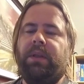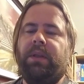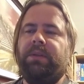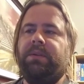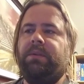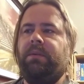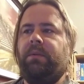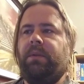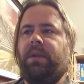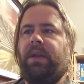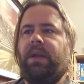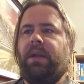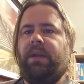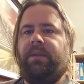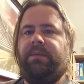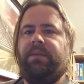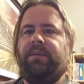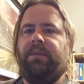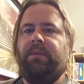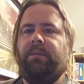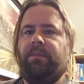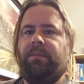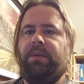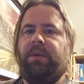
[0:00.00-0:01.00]
And so they
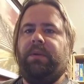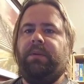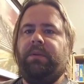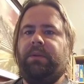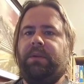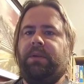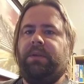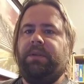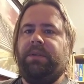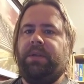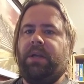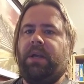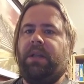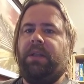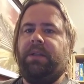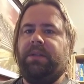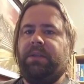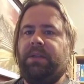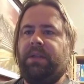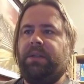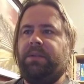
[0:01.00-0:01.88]
have to build on geology.